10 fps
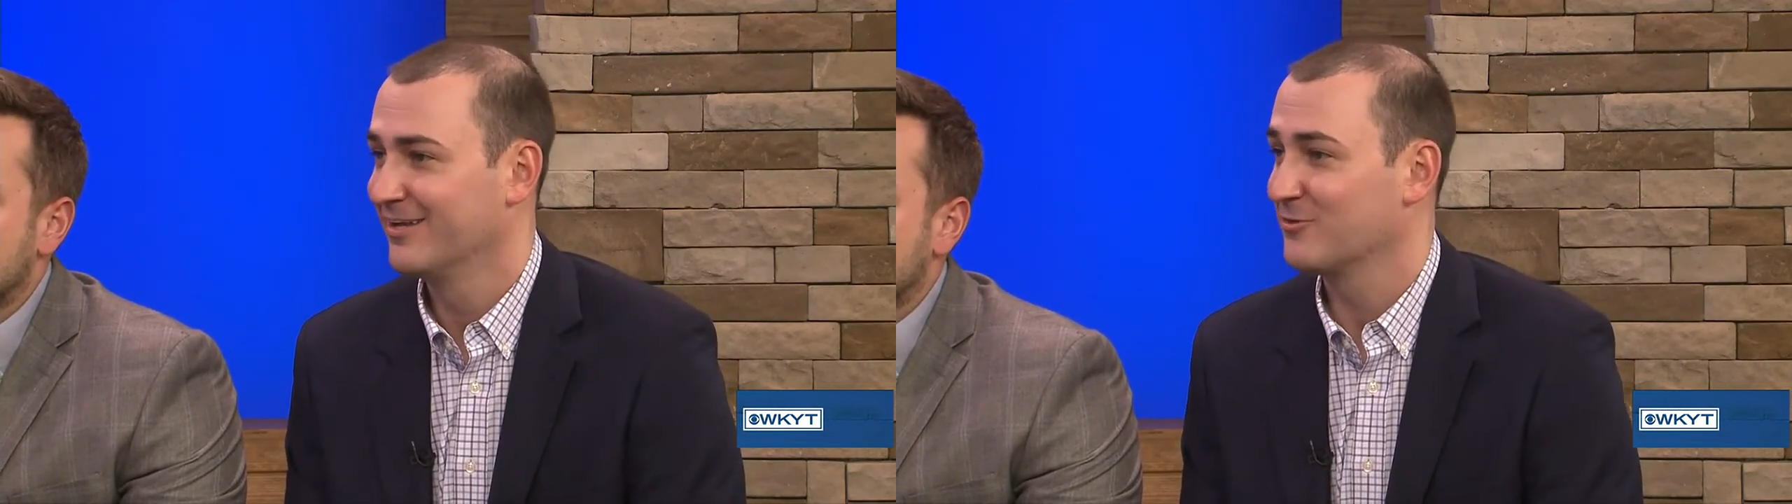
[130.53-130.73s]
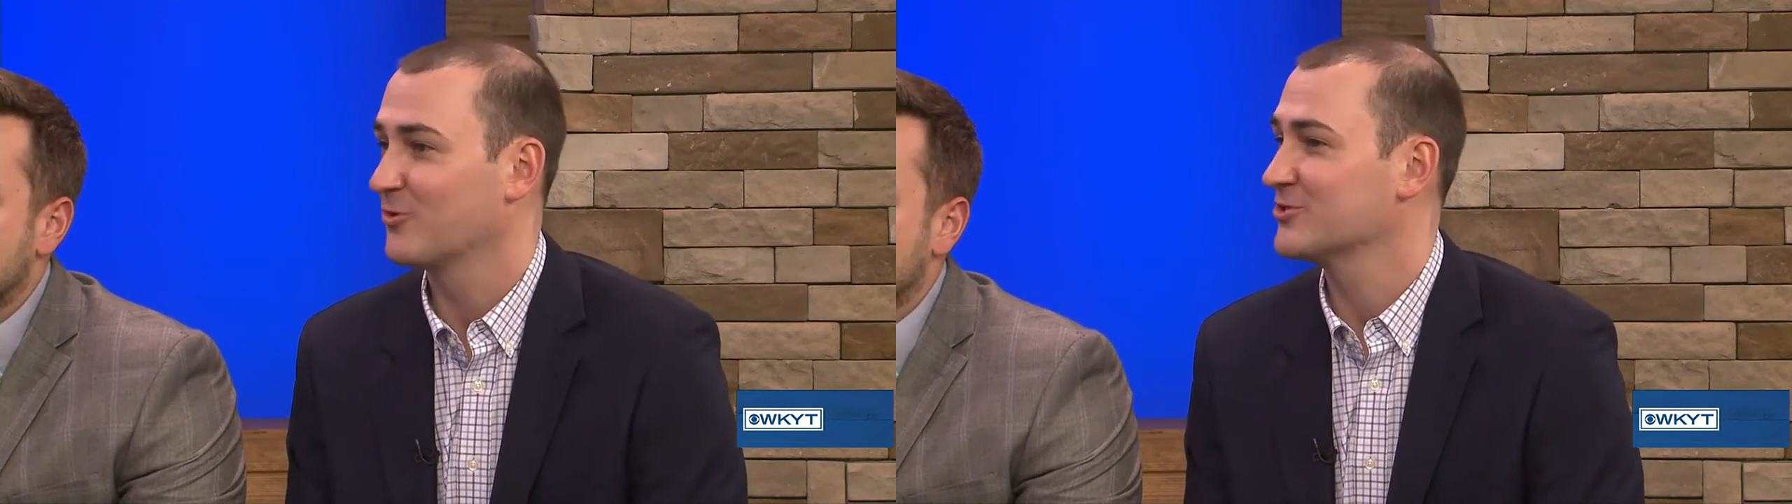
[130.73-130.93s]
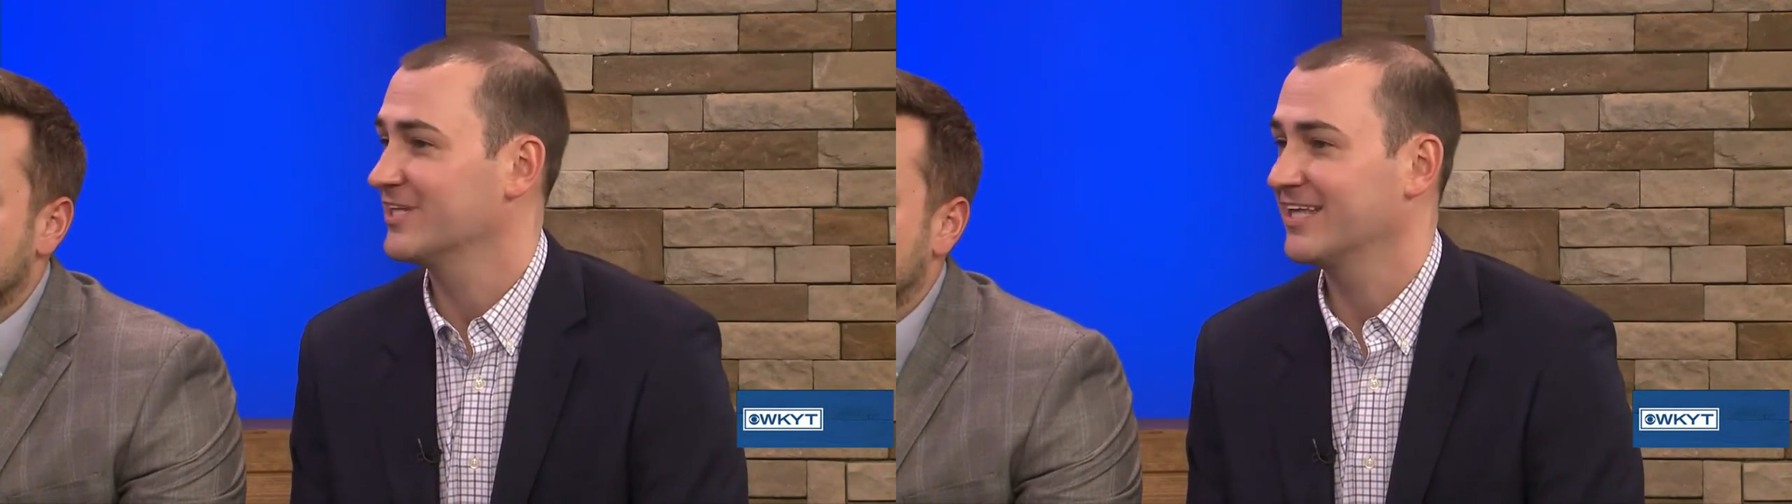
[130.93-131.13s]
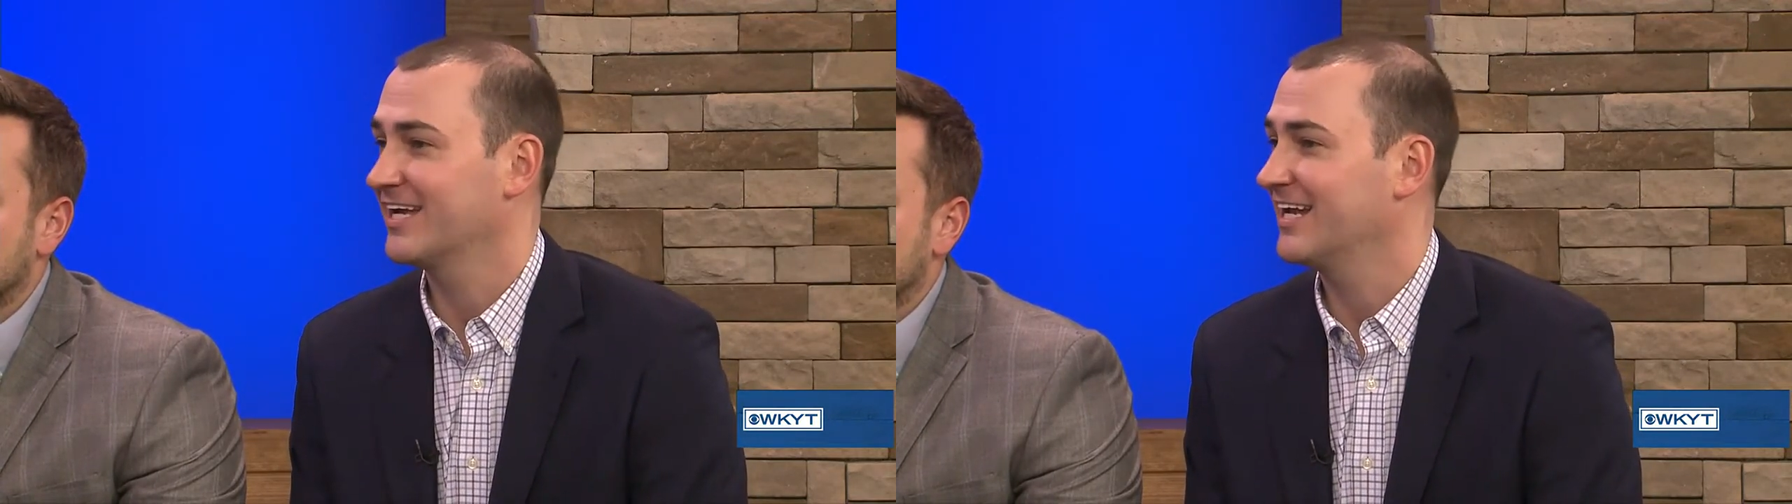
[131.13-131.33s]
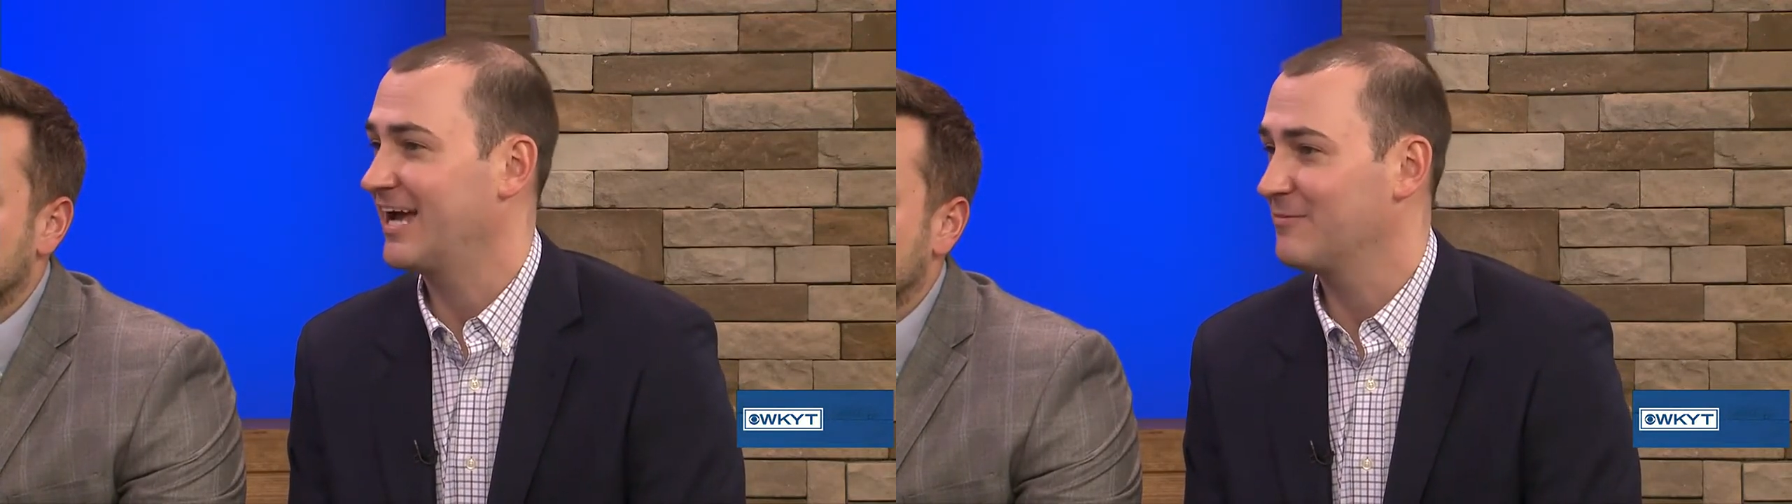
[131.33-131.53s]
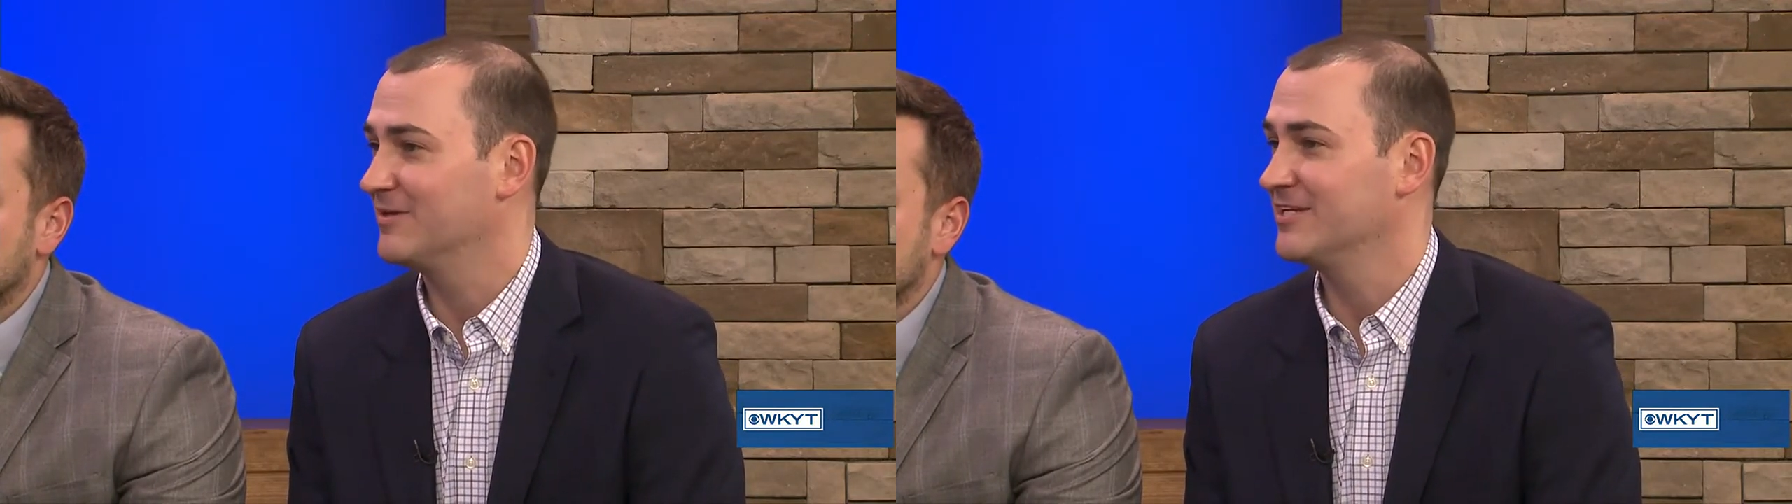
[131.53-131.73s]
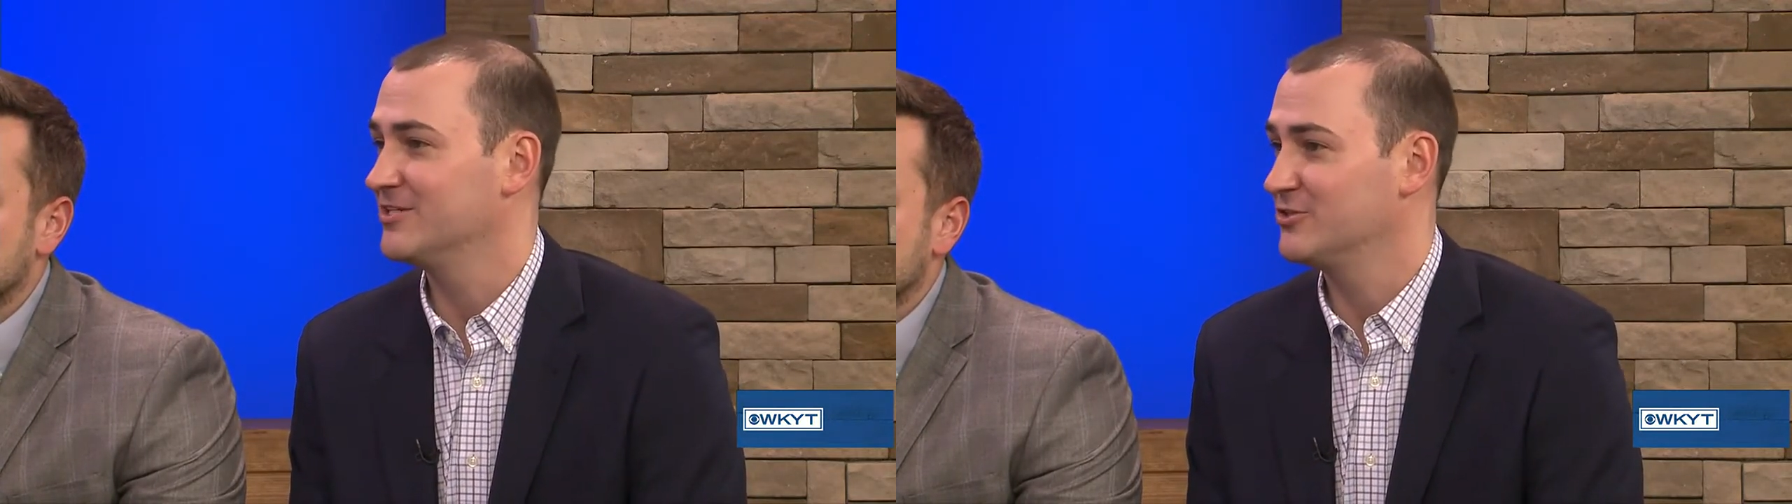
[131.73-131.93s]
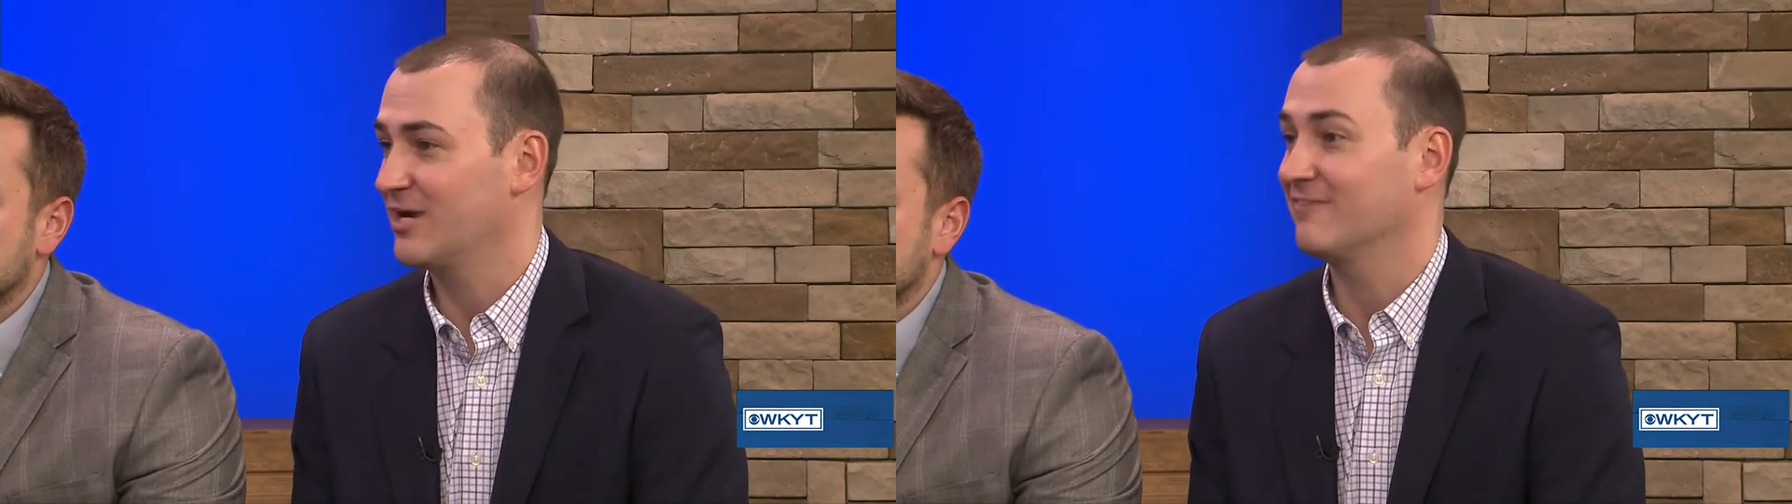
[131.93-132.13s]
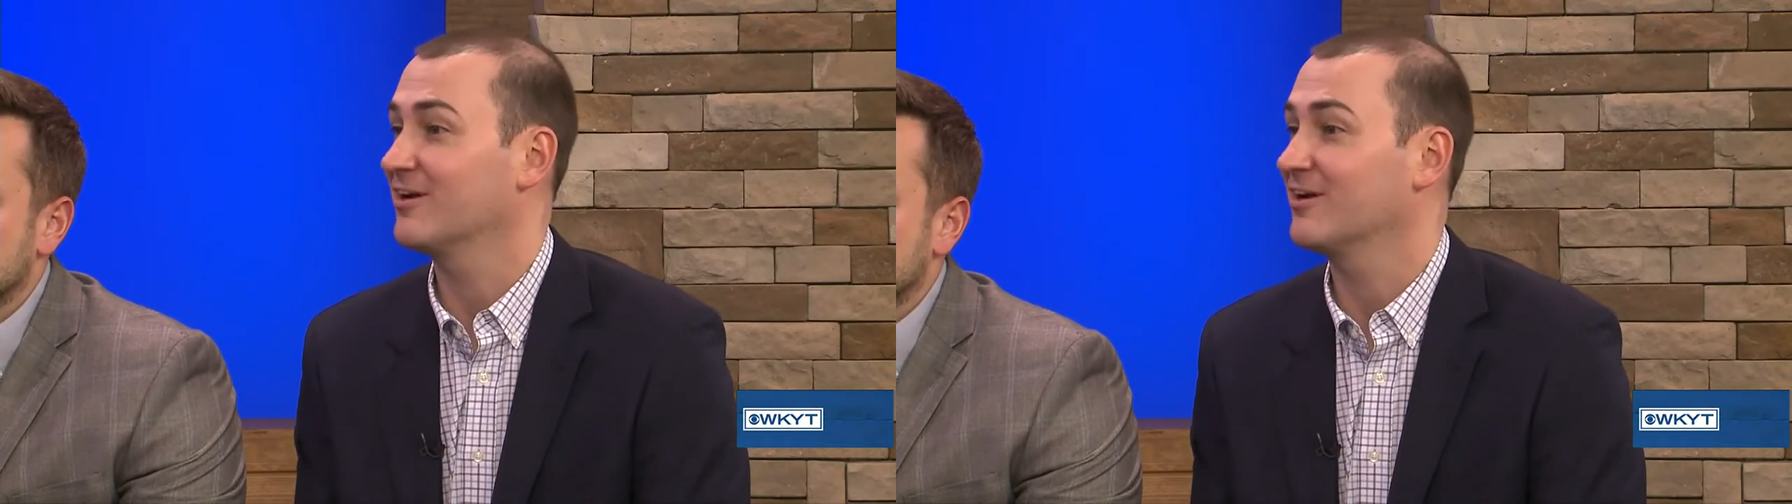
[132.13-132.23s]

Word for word: The worst thing that can happen is you have